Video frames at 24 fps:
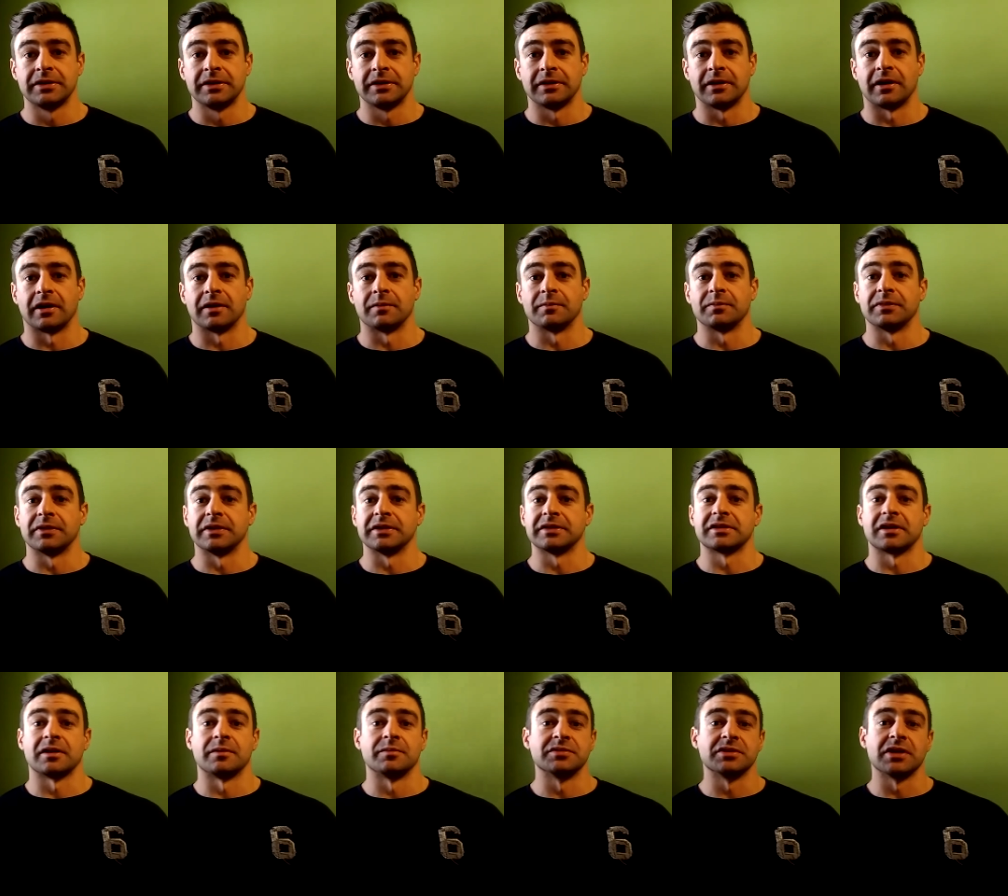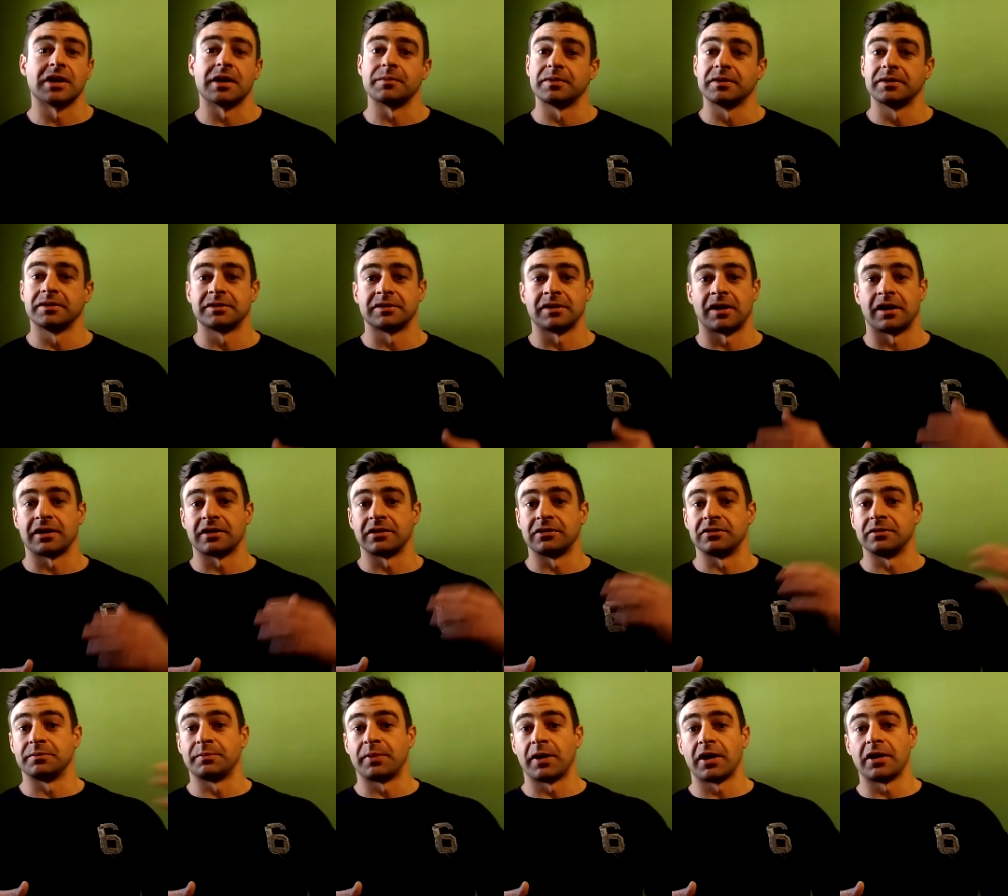Um, this comes up talking to a
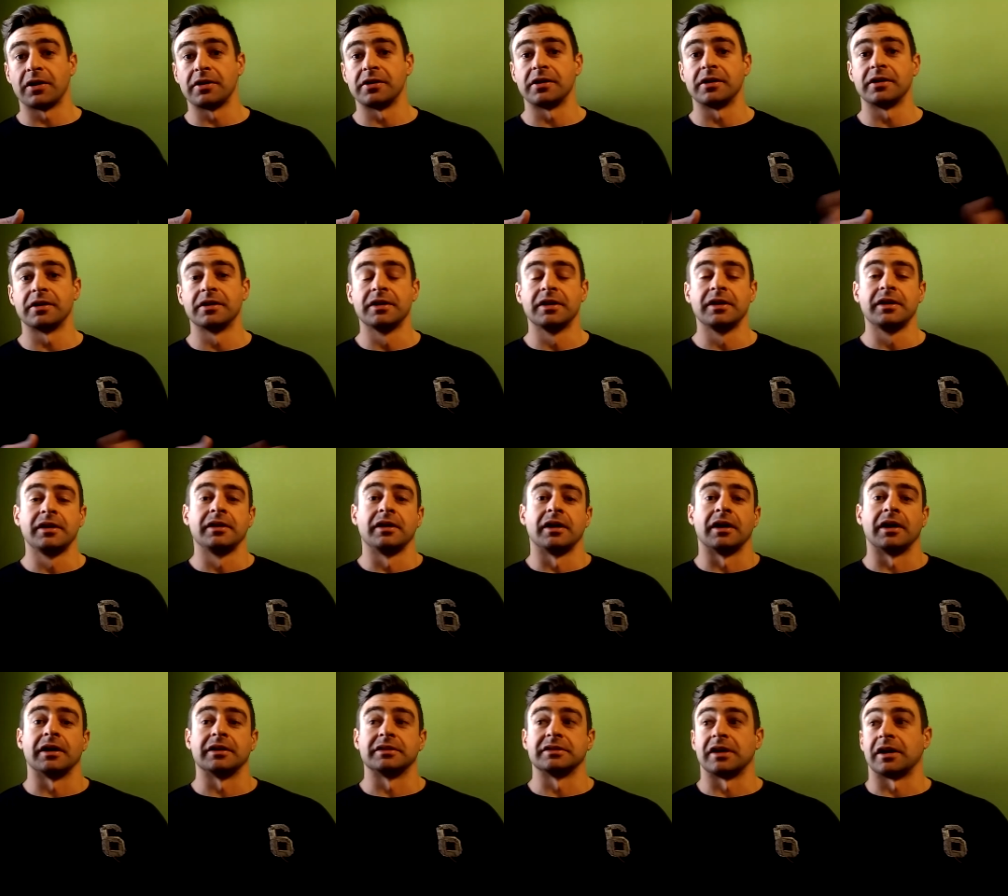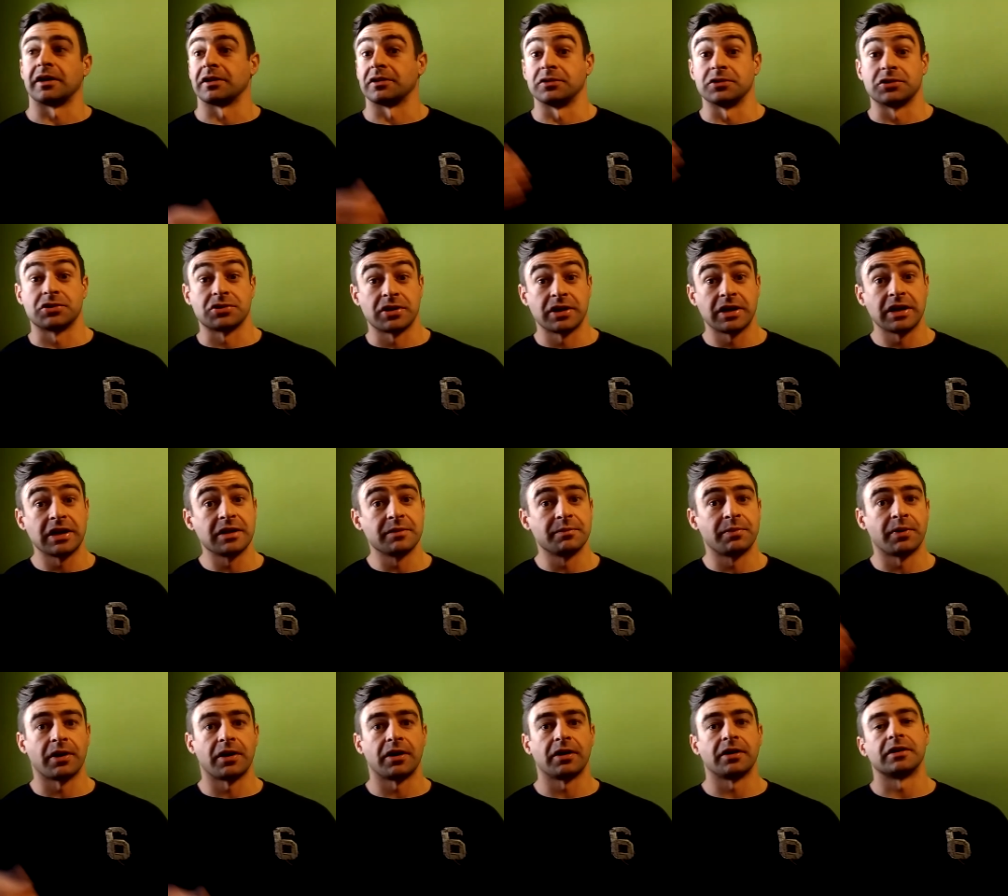partner, uh, talking to a training
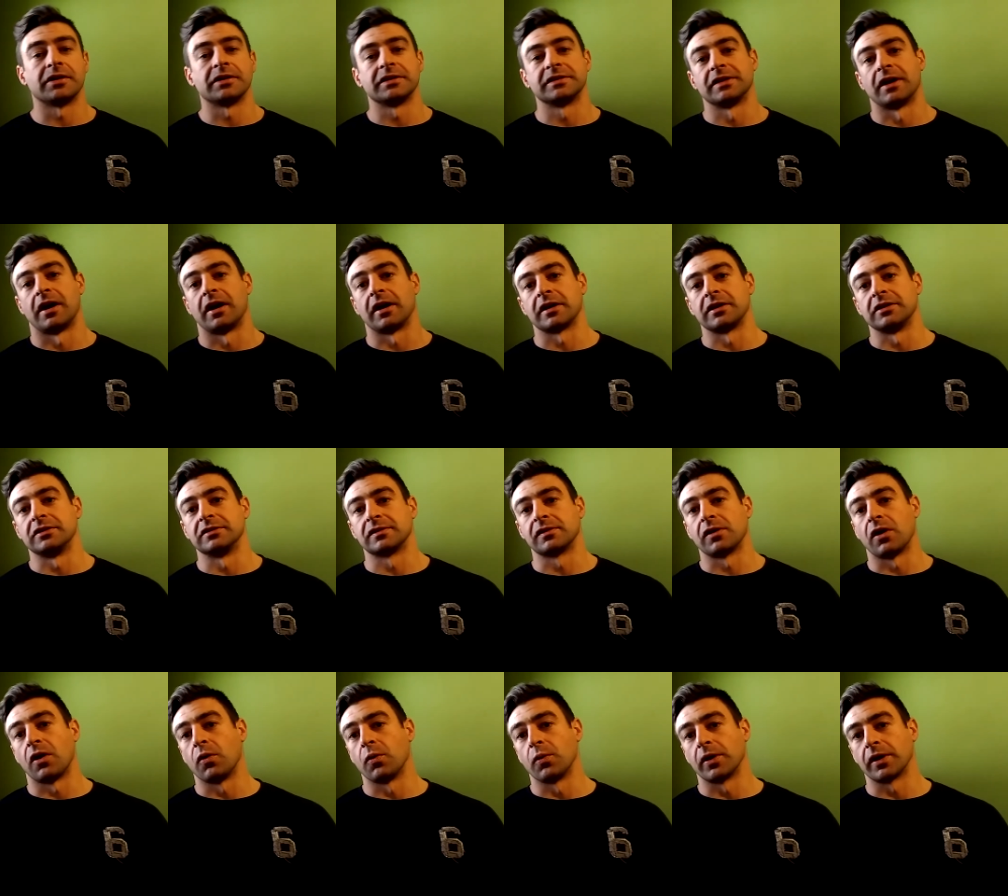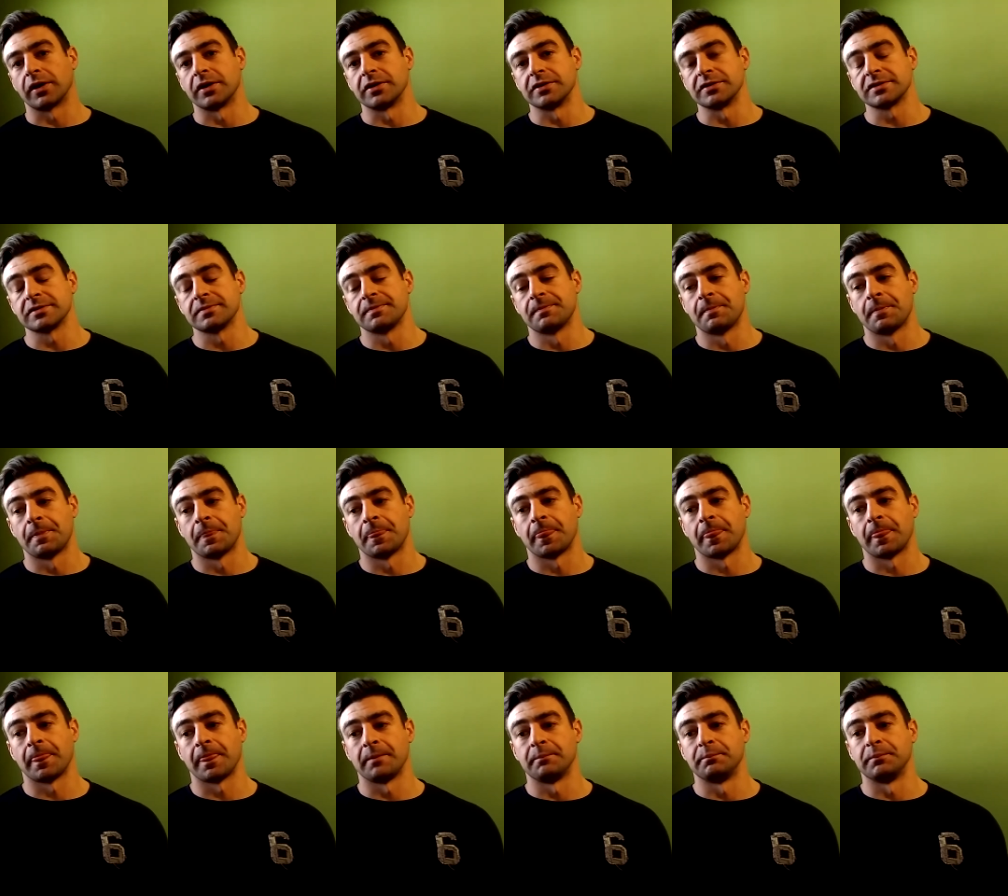partner, talking to coworkers.
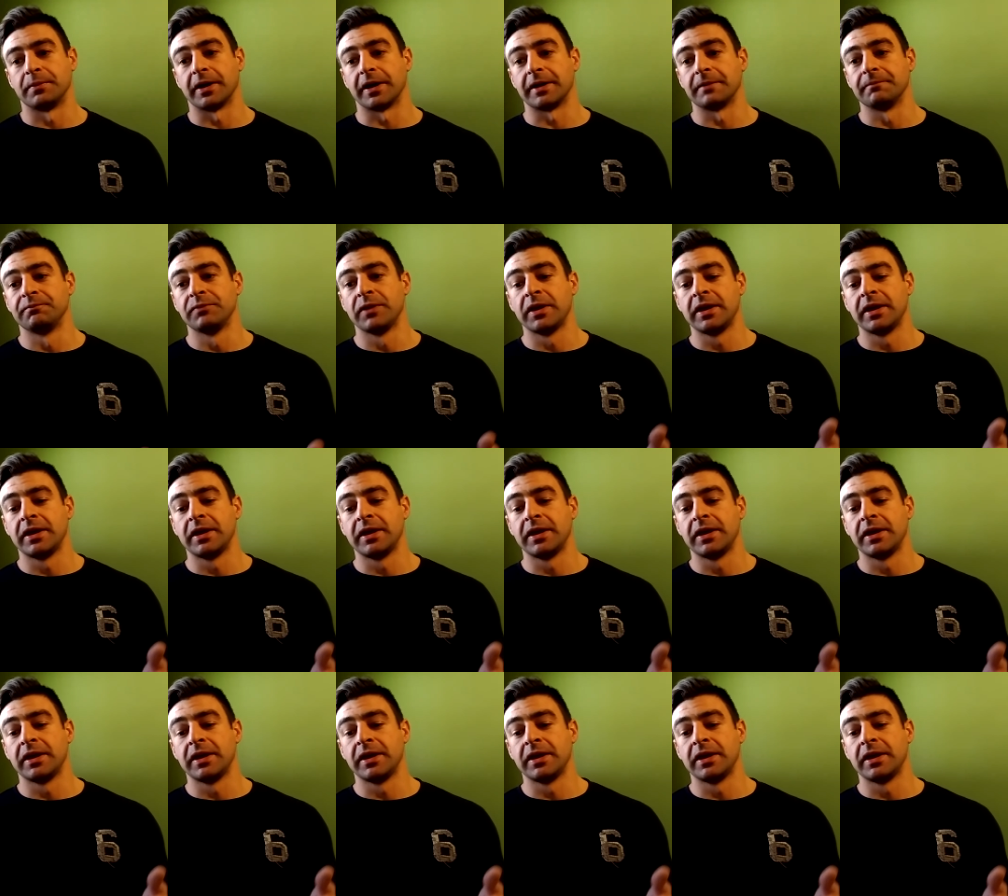But